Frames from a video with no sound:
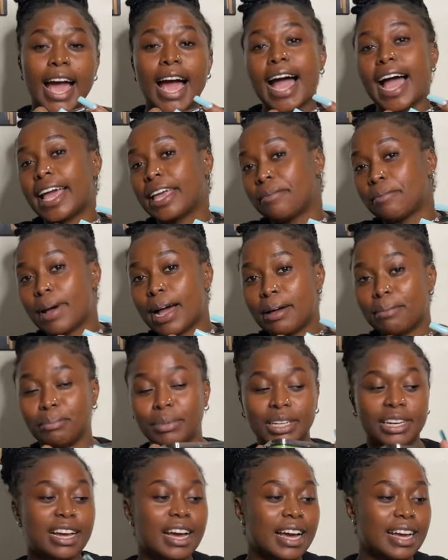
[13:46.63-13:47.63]
hi
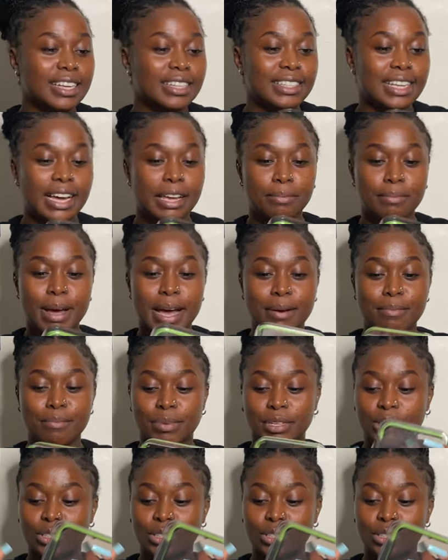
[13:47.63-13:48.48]
Bambi guys, hi Bambi.